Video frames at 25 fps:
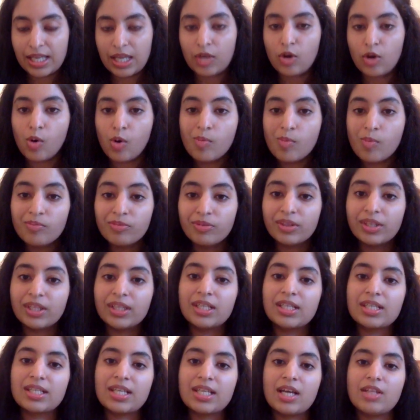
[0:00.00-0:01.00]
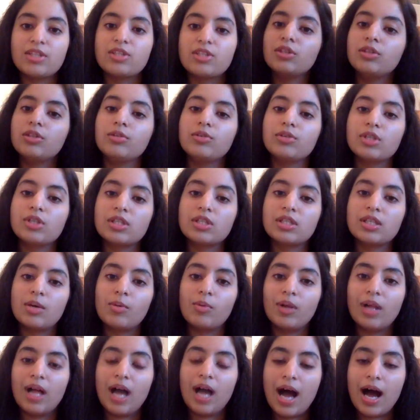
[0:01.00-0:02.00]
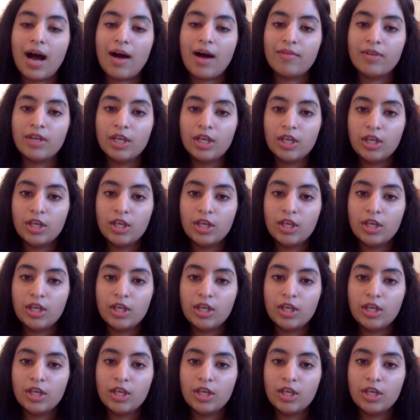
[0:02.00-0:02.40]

and hopefully design solutions that will have,